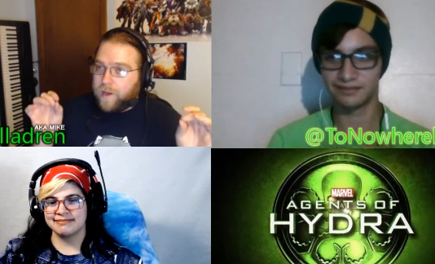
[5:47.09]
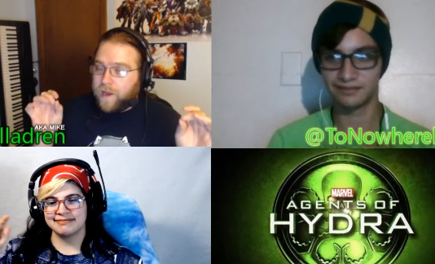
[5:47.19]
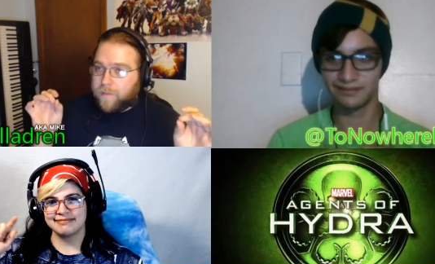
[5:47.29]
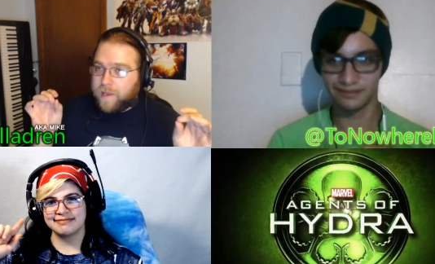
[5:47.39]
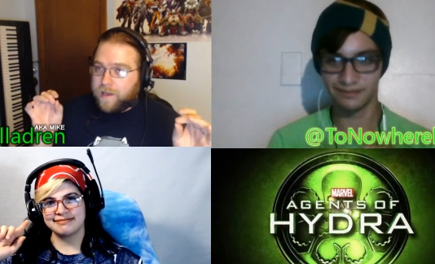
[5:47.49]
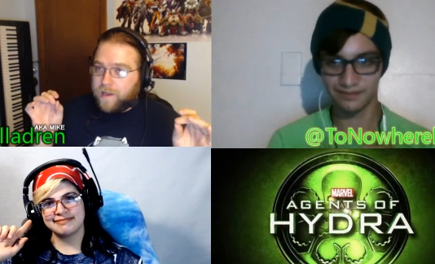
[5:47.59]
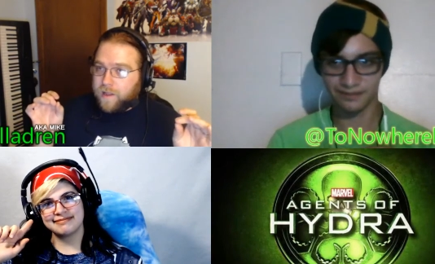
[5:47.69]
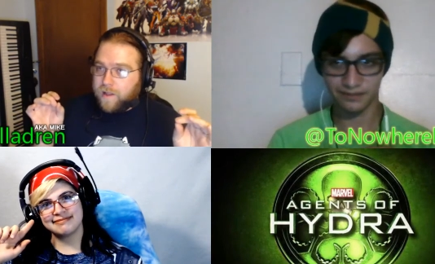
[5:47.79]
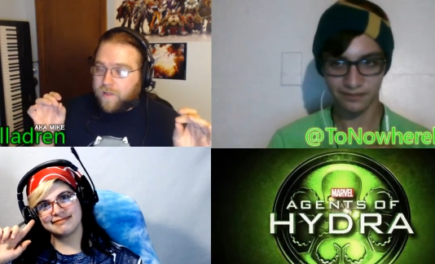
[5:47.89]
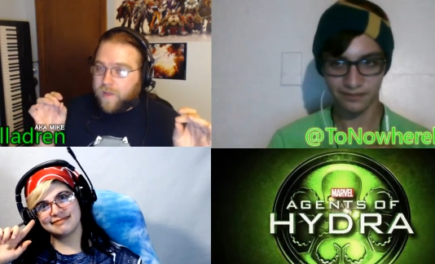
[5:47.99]
Speaker 1: but I mean,
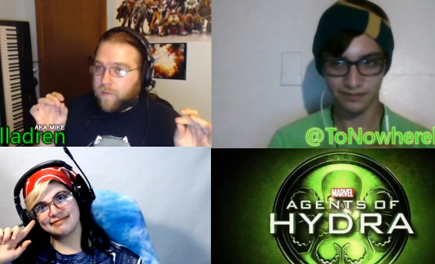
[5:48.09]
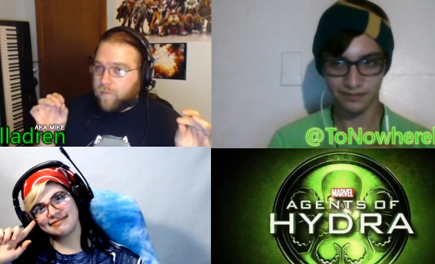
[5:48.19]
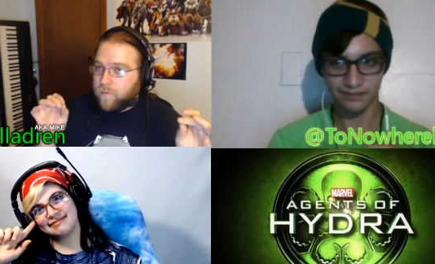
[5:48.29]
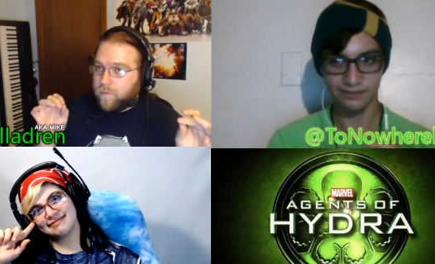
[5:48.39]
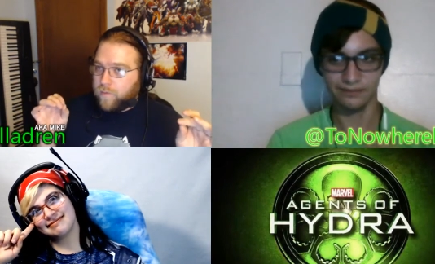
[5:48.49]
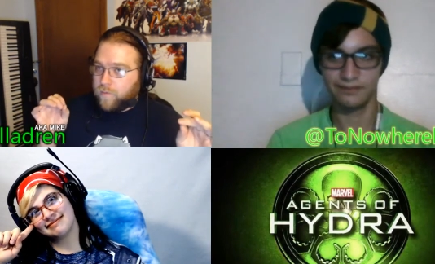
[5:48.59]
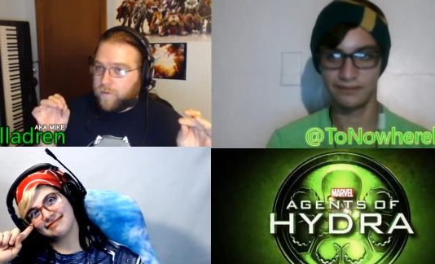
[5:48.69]
they removed,